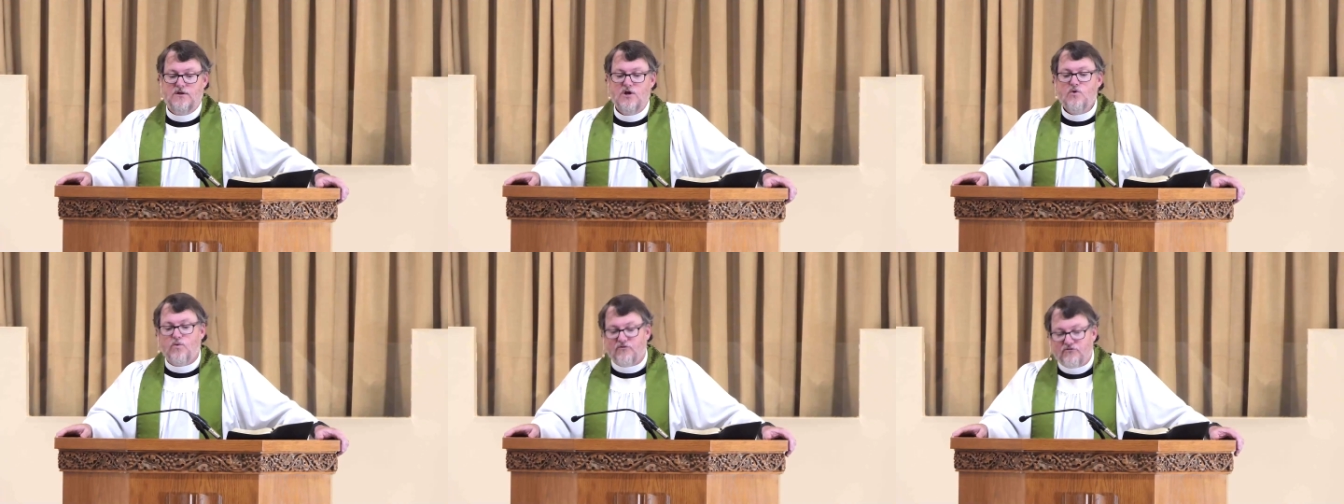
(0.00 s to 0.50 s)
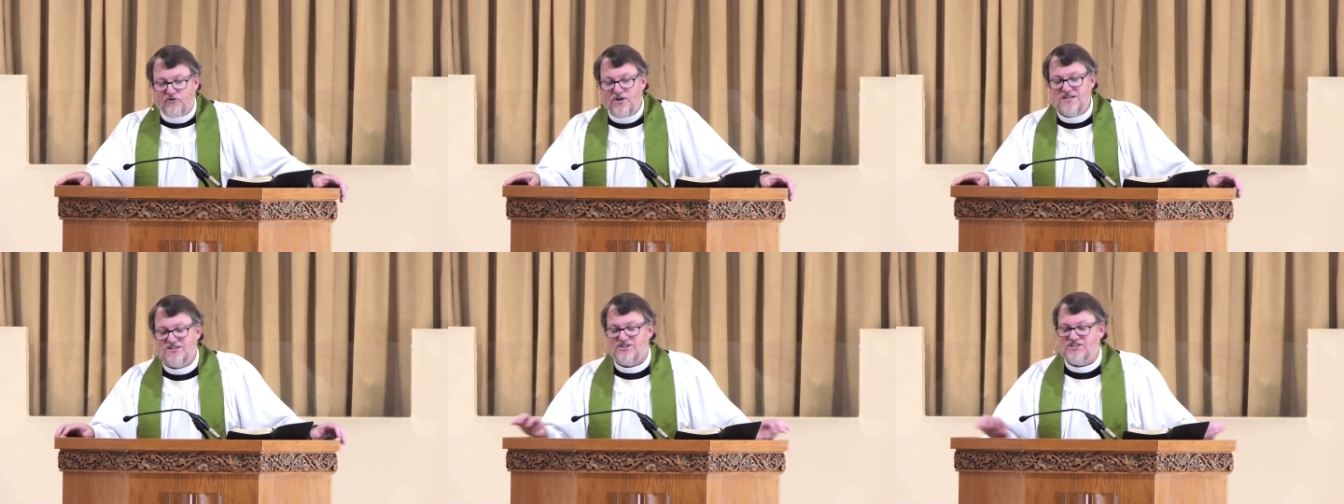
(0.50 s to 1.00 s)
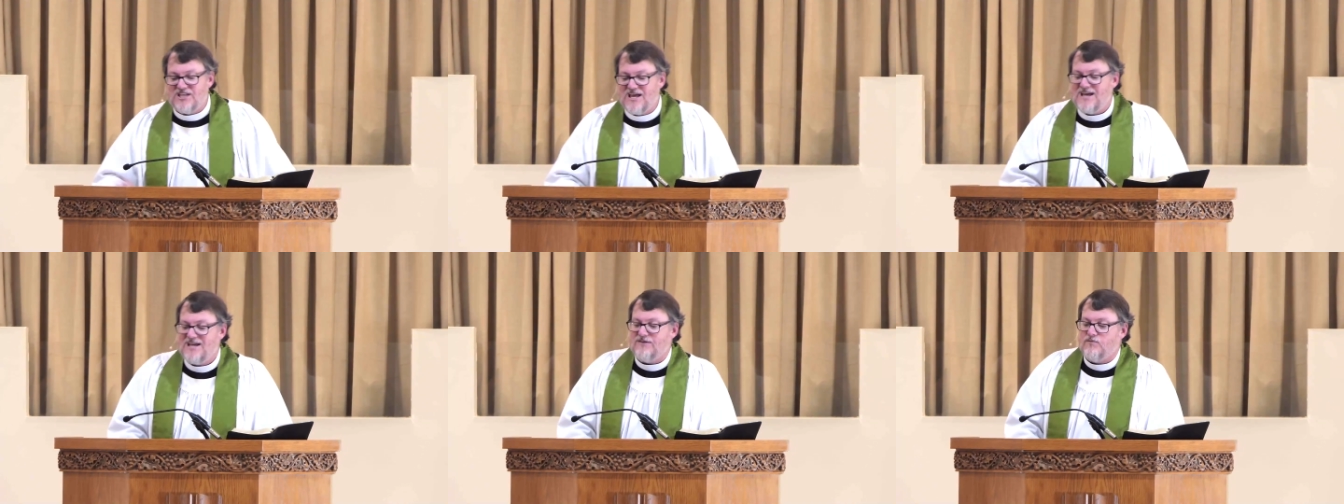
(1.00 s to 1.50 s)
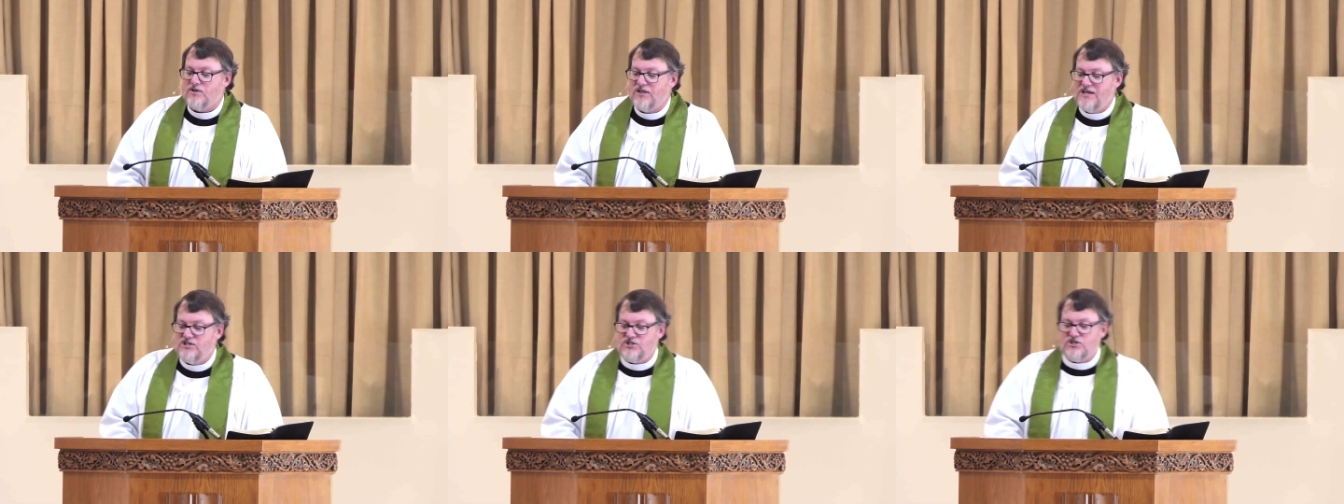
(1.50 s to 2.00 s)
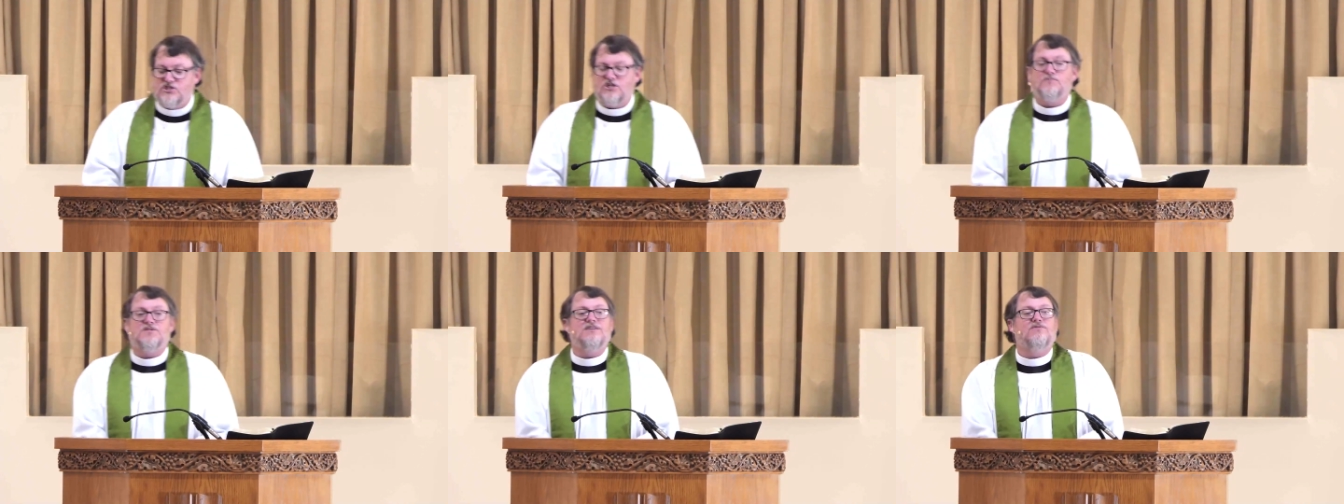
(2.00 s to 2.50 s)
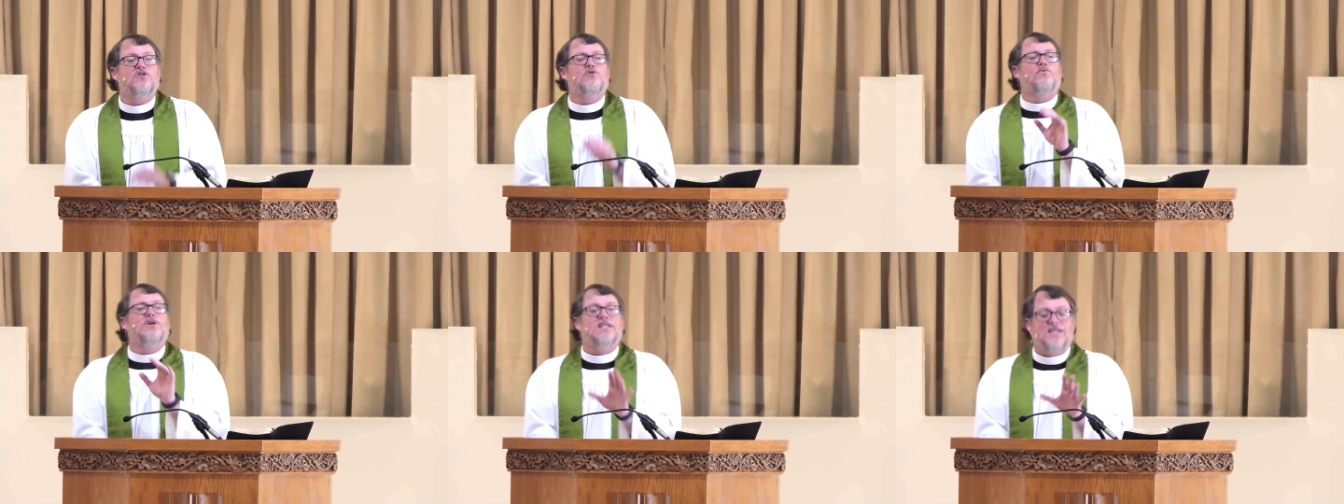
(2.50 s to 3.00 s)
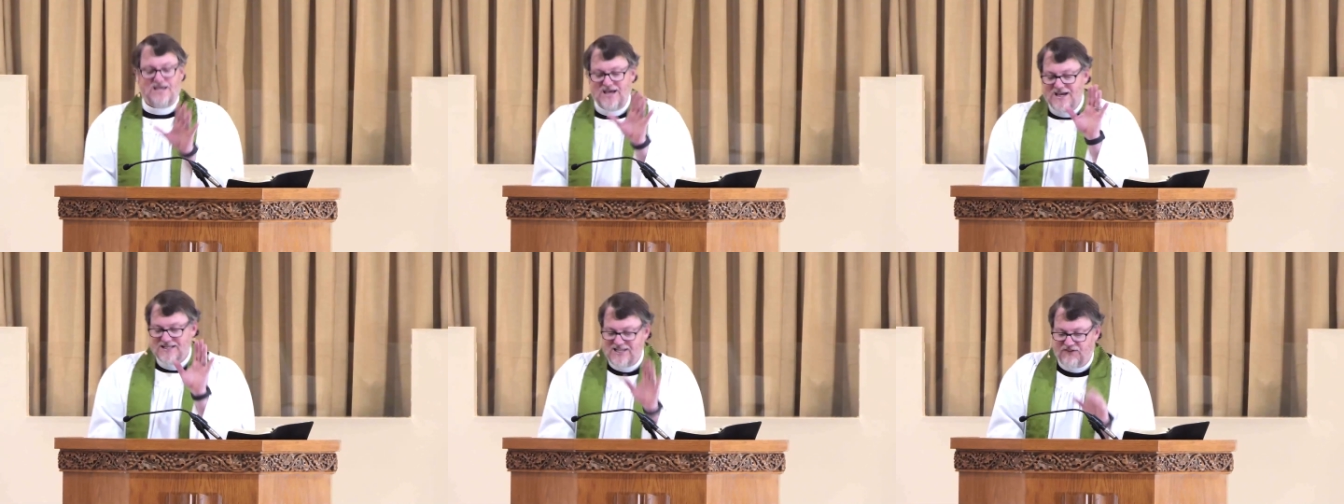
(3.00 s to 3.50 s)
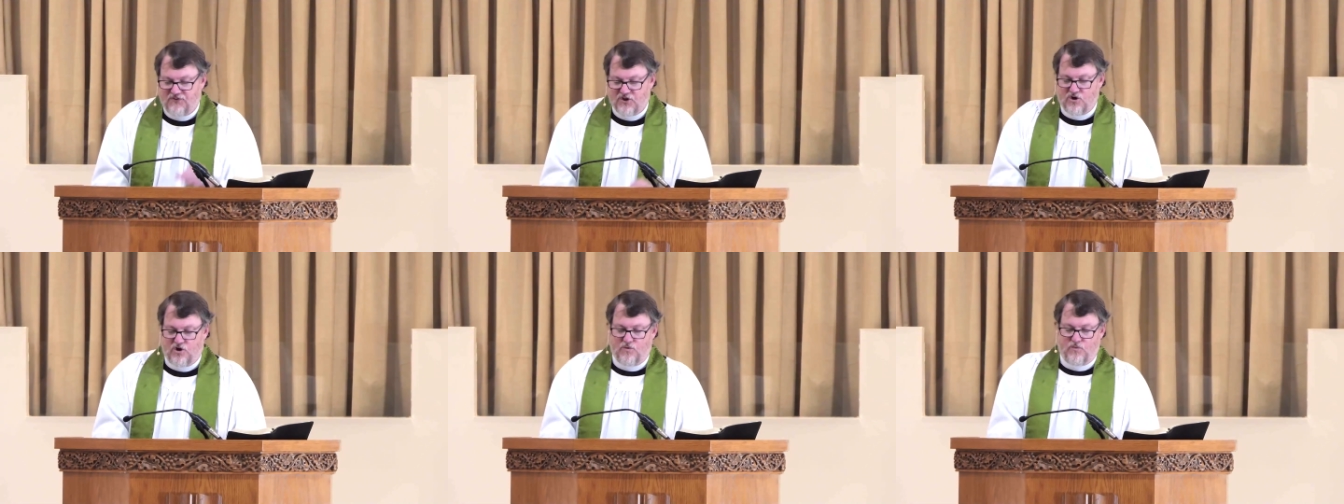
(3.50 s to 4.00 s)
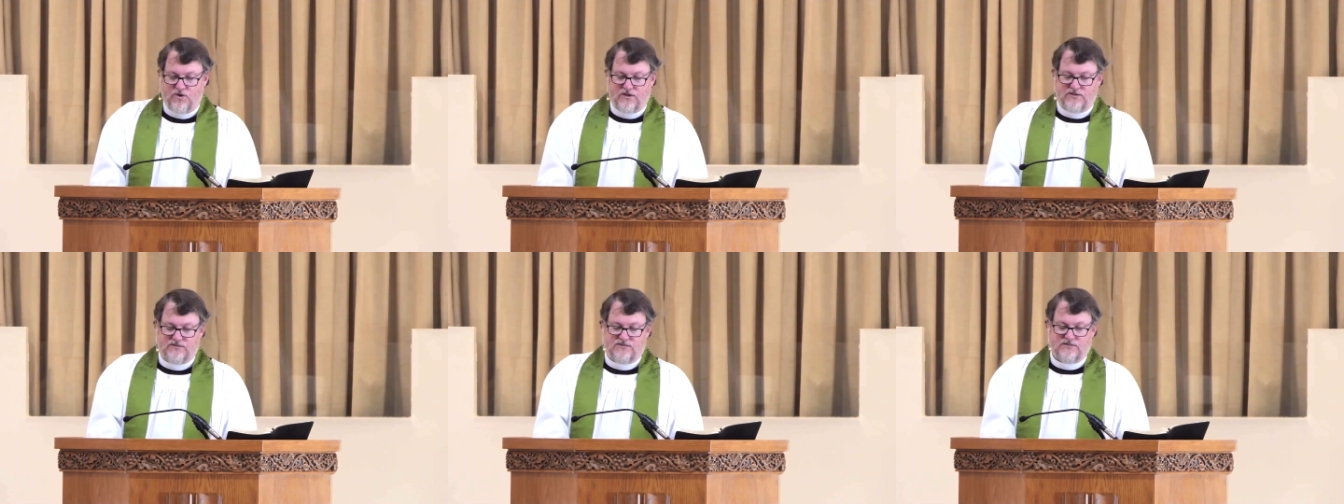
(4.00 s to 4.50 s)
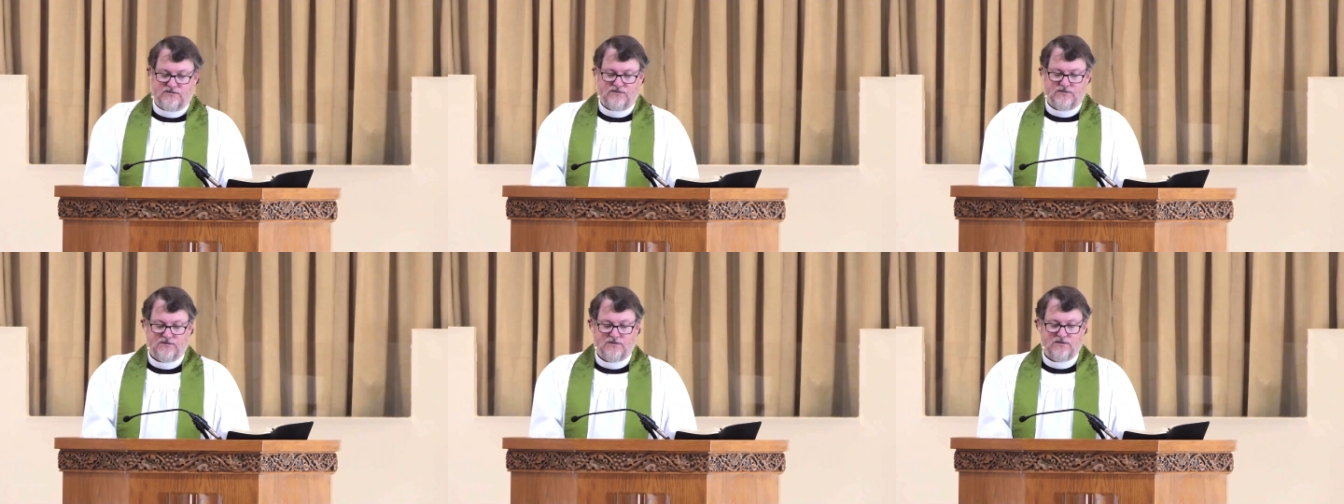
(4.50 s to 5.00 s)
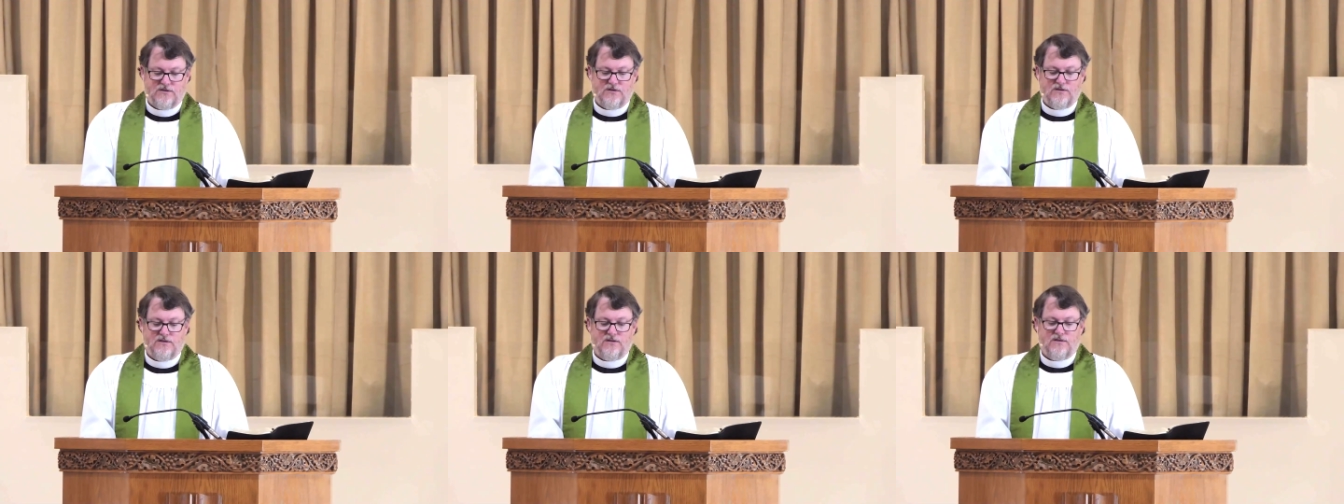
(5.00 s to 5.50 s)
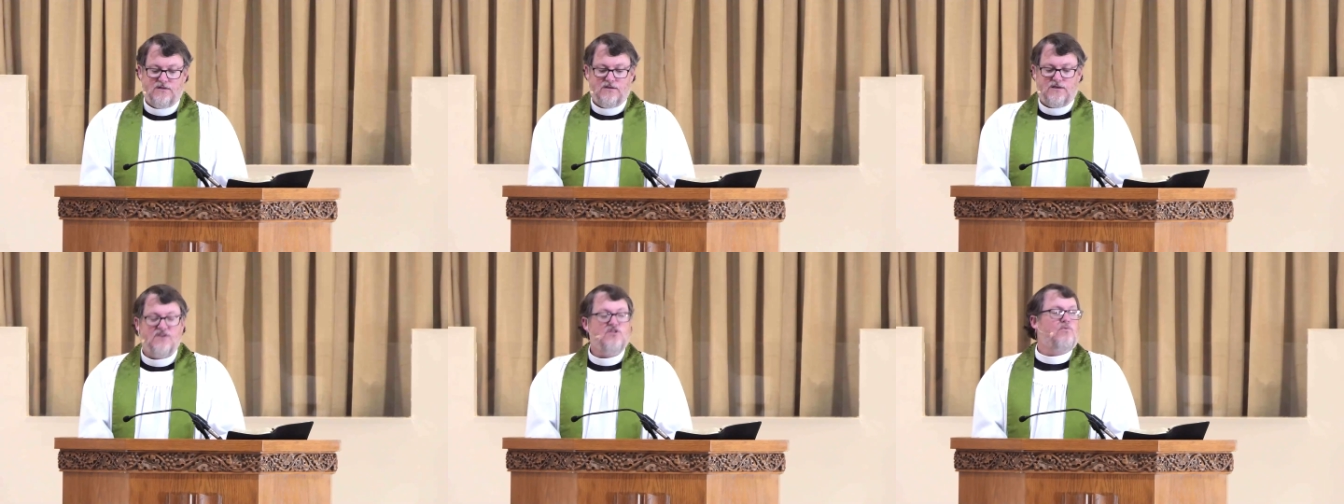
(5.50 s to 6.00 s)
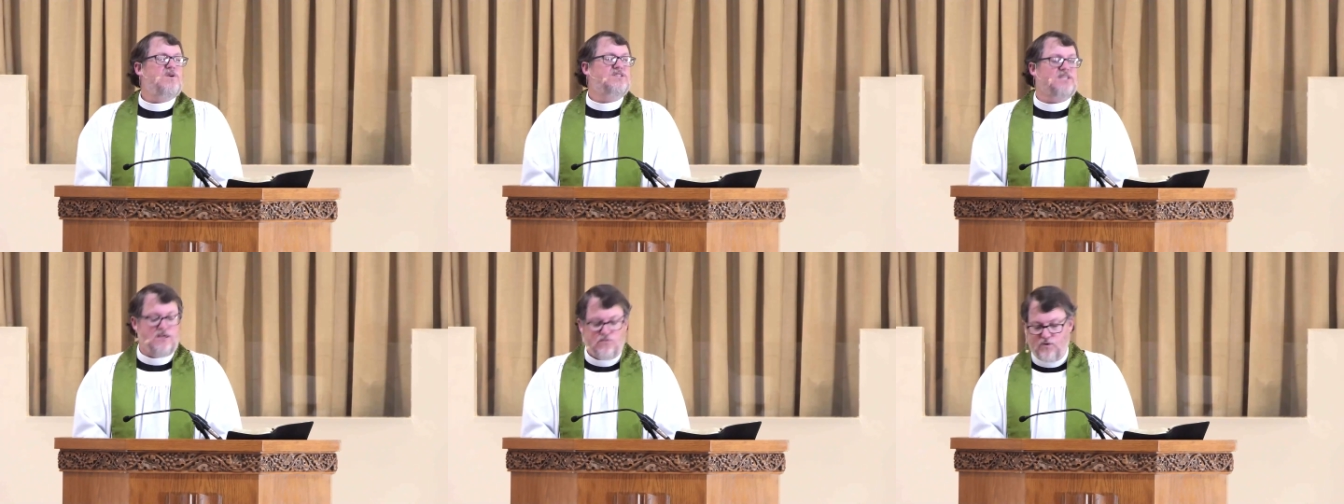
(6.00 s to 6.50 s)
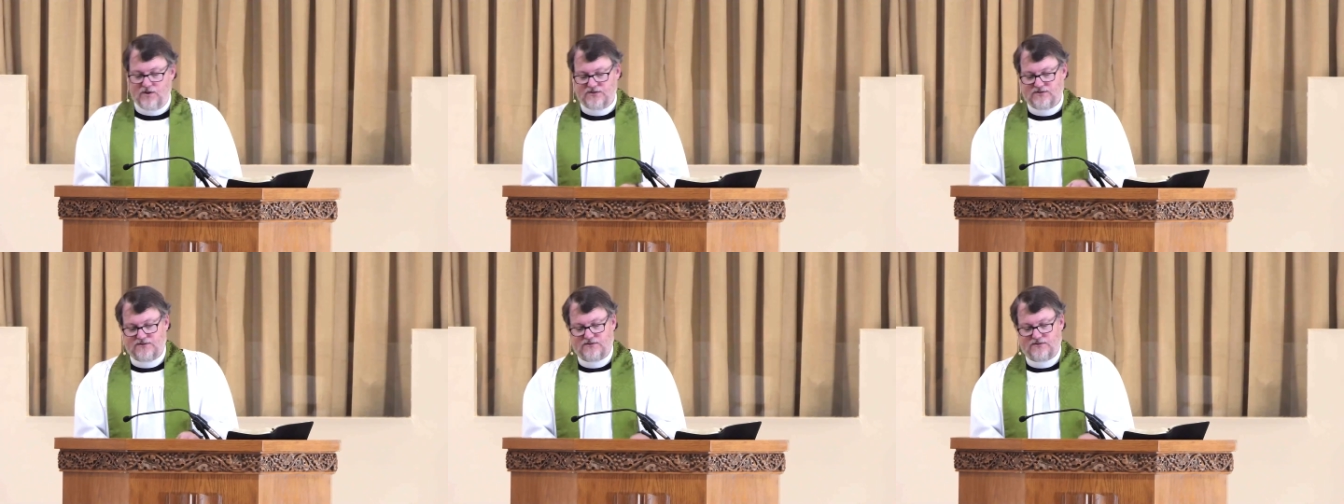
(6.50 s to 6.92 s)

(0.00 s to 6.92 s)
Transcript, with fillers: We're free to stay in relationships, even the really difficult ones and the risky ones,